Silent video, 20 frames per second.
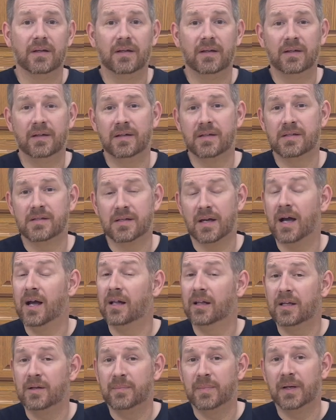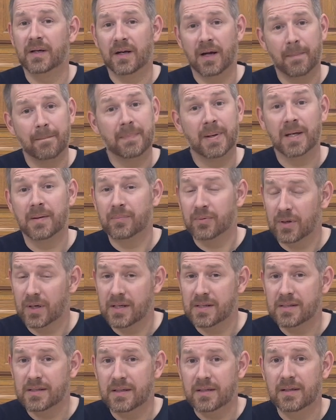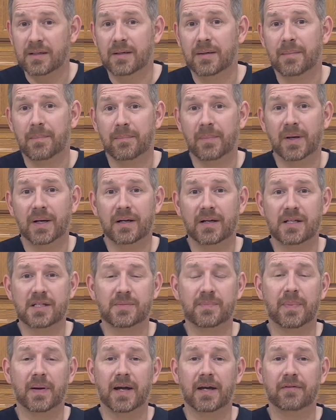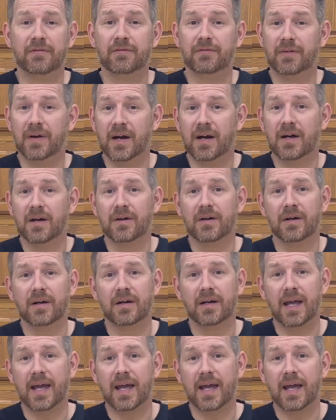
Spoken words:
It is, I'll admit, a bit pricey, but it's by far,